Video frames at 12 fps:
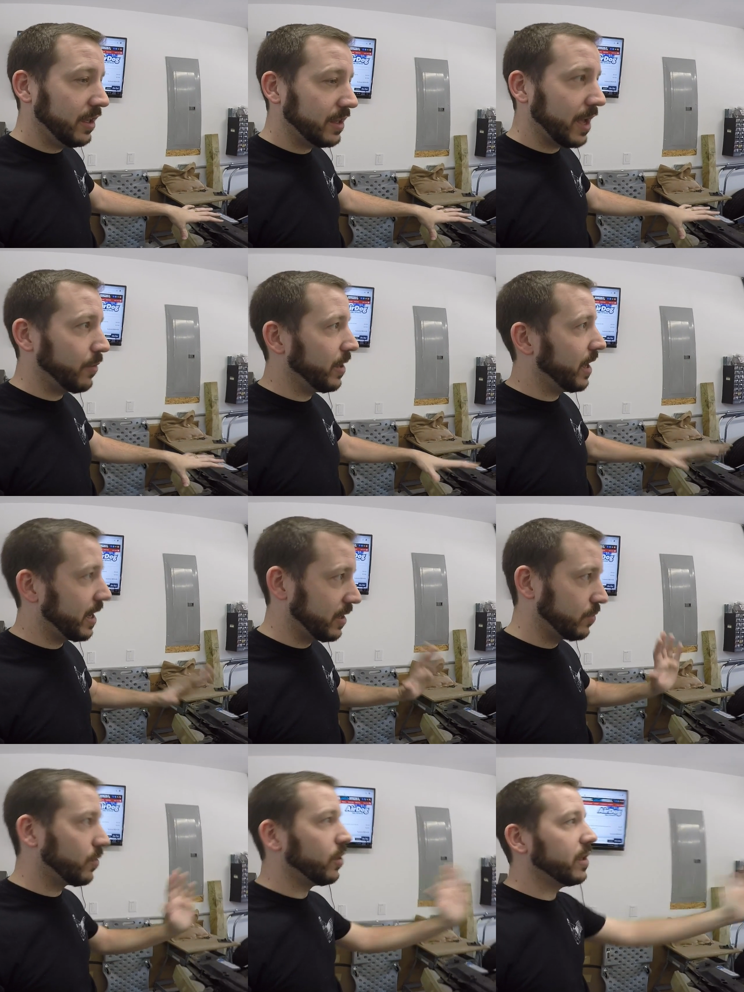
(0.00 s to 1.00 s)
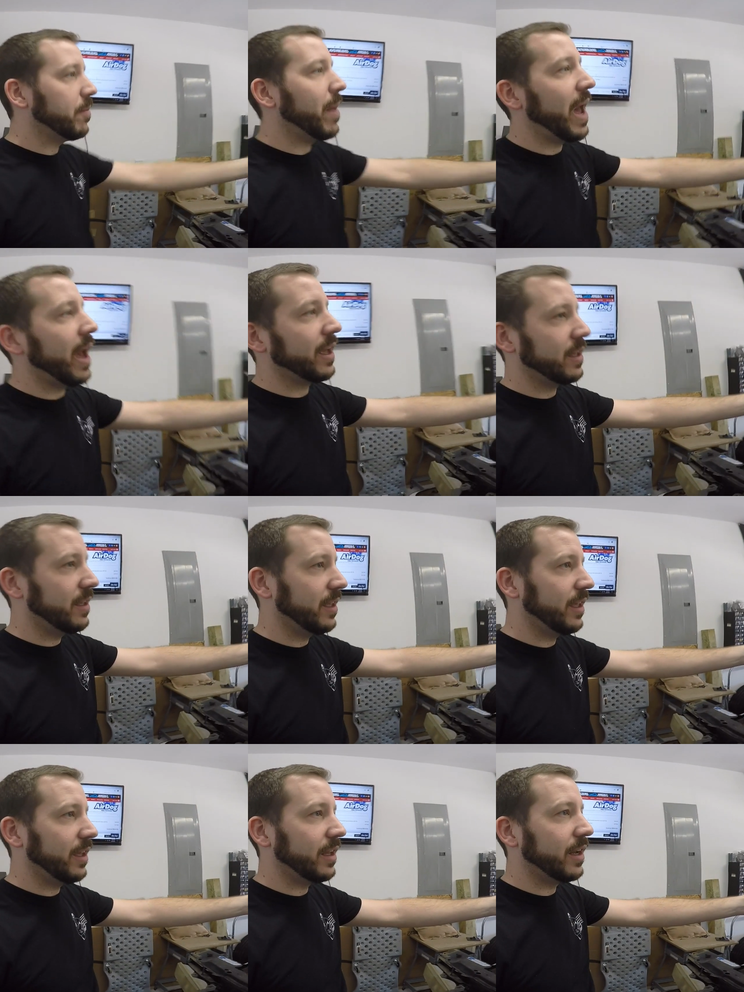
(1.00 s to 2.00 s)
That way I can roll it back
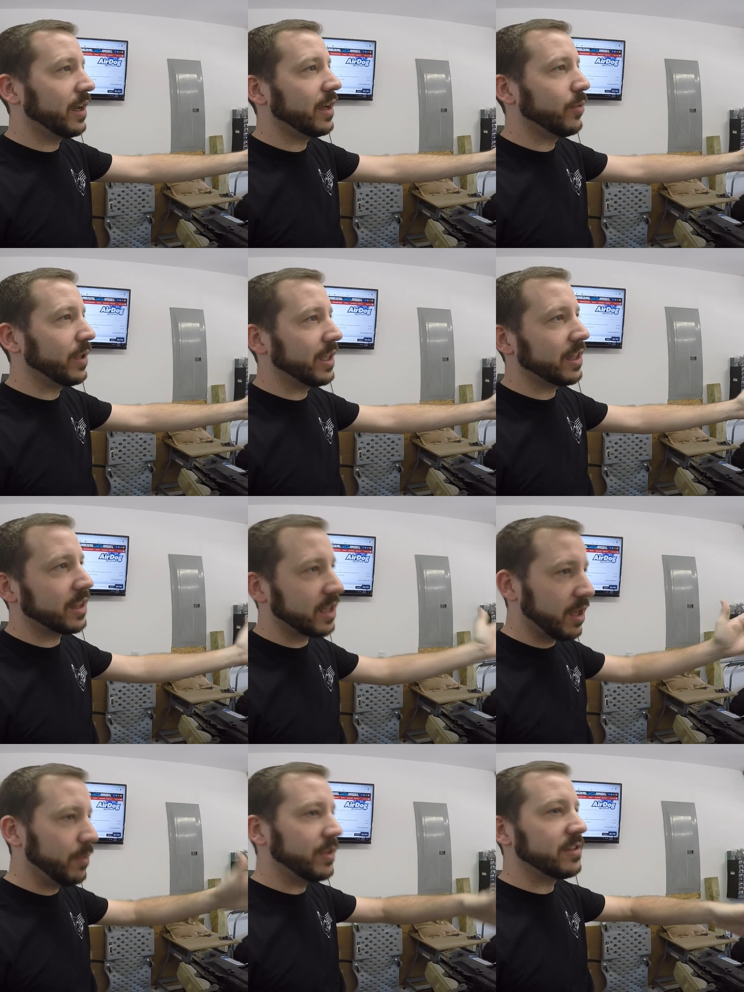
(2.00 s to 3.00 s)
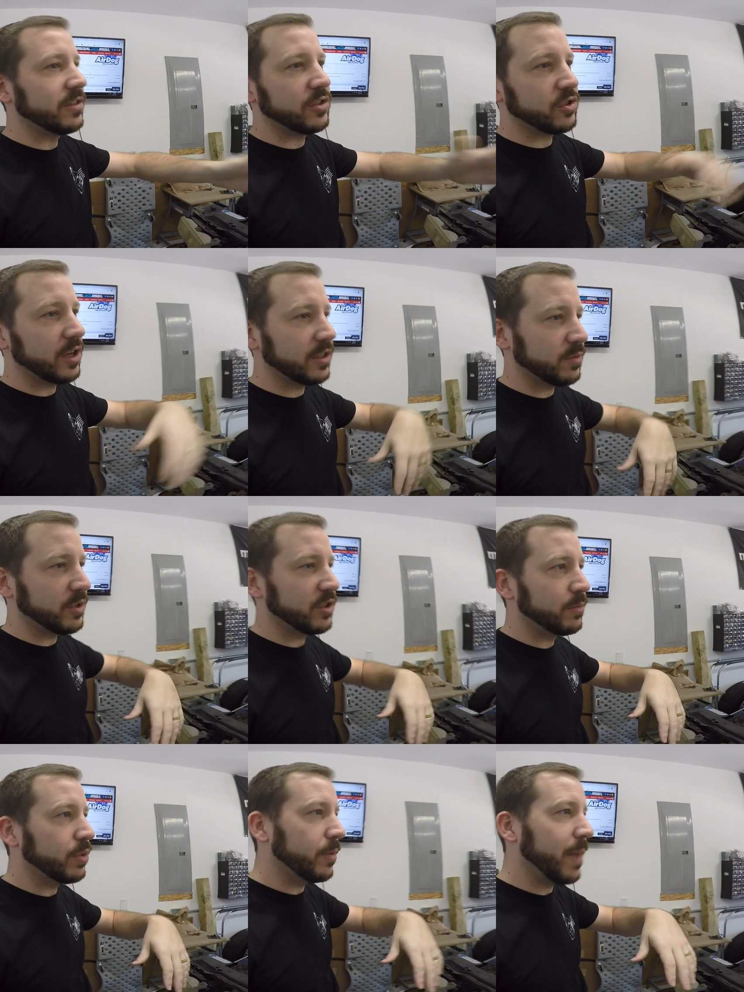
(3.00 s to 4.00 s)
and we can get the Cummins and the
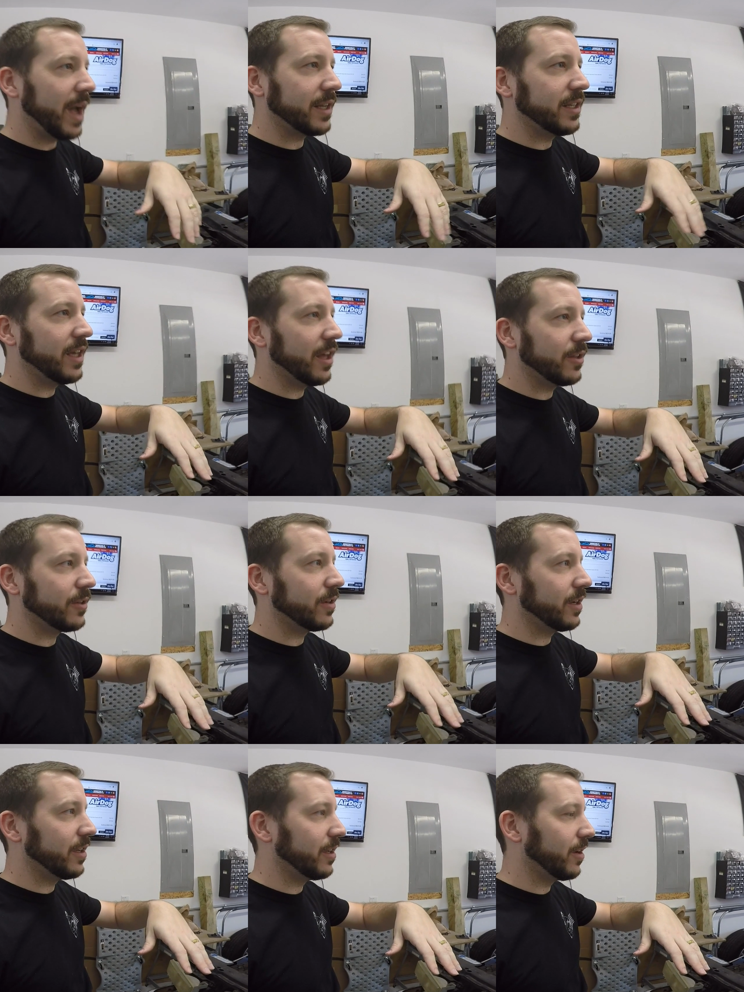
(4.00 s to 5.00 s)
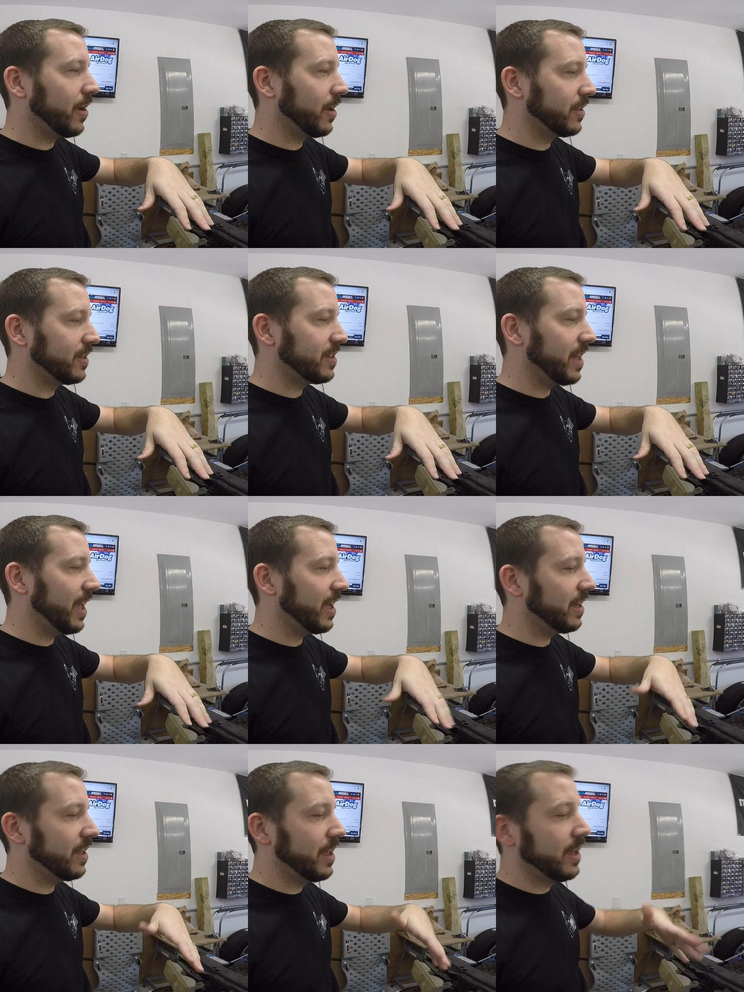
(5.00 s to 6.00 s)
transmission put back together and on the
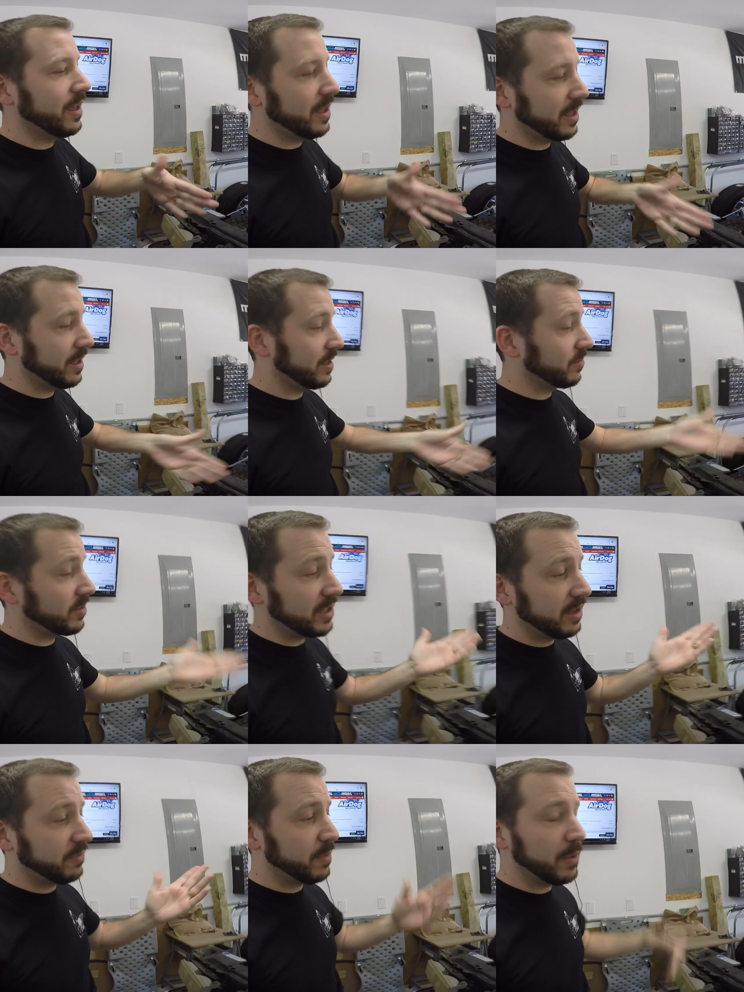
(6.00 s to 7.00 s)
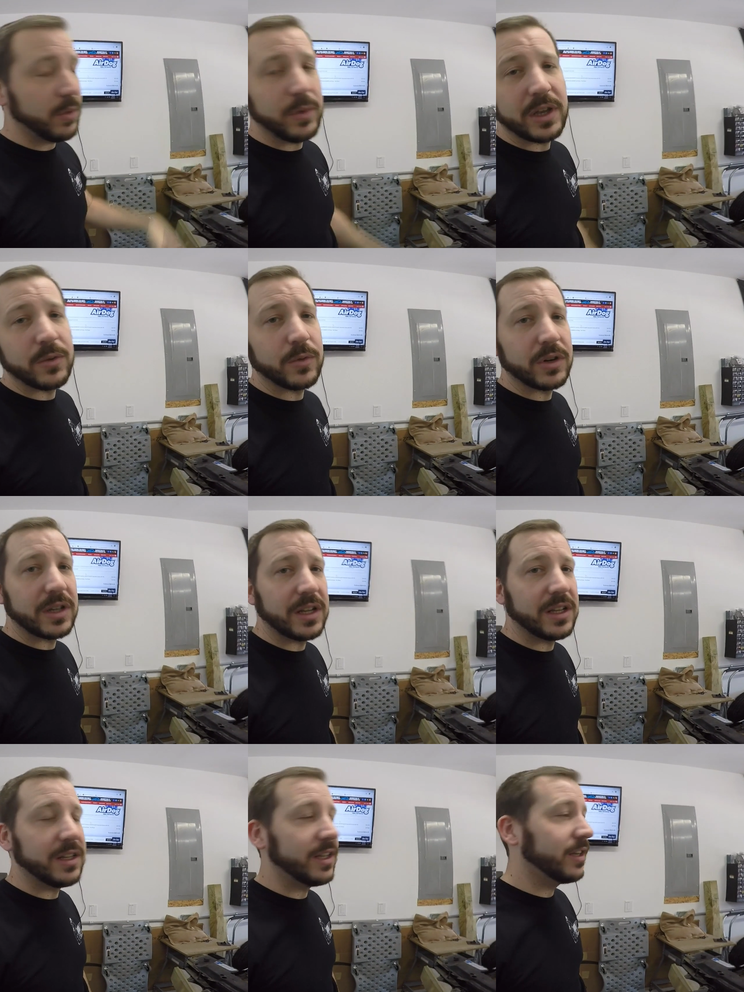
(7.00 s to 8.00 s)
stand and see if maybe we can work it
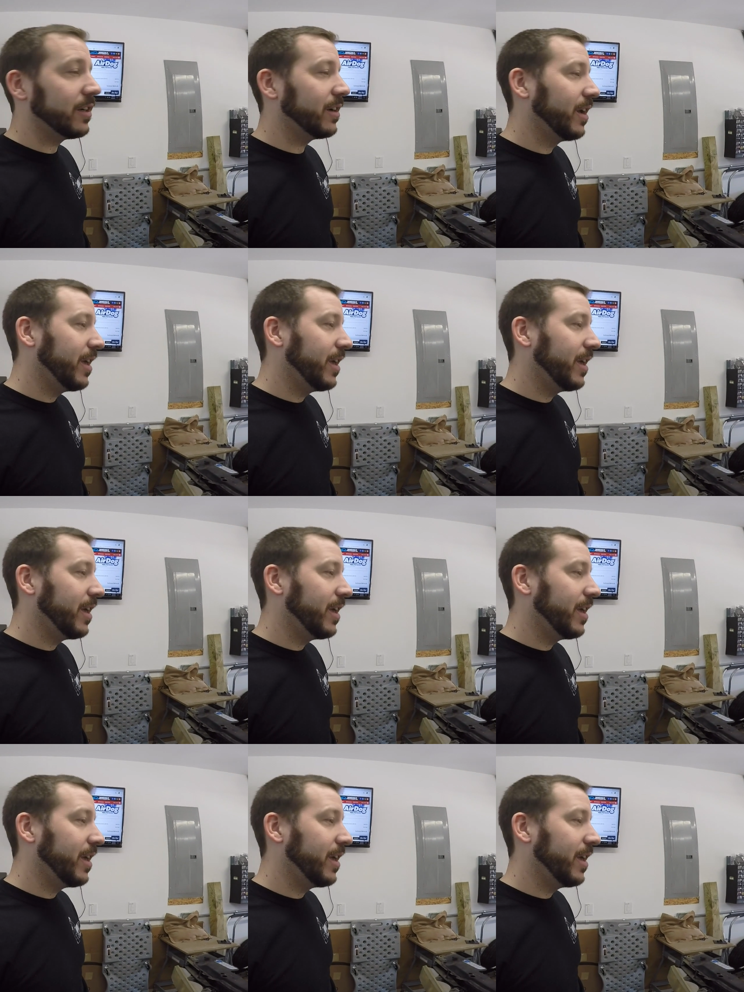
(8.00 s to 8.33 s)
in here.